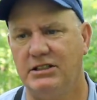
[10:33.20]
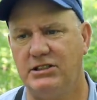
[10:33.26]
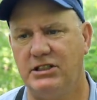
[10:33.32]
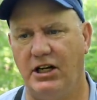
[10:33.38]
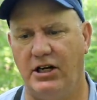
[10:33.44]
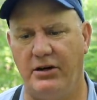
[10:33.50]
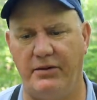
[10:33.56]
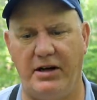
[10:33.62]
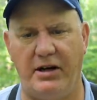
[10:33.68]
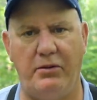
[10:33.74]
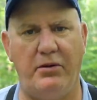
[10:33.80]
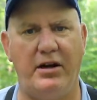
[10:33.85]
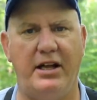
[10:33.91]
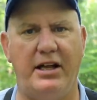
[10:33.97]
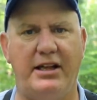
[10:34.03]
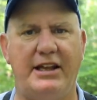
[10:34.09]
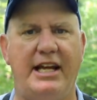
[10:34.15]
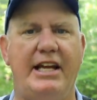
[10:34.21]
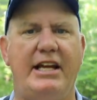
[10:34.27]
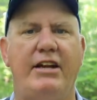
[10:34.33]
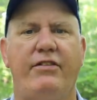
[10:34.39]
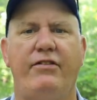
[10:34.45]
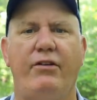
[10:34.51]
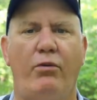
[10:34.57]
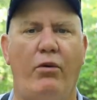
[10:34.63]
So I want to
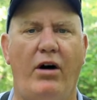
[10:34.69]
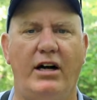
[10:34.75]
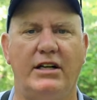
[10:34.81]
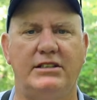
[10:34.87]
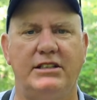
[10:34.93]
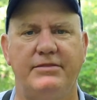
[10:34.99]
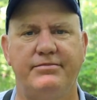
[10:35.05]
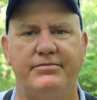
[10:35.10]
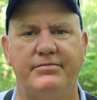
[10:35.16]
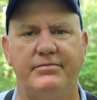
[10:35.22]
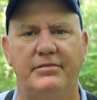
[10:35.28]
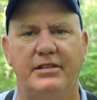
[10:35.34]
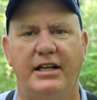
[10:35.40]
thank you for watching.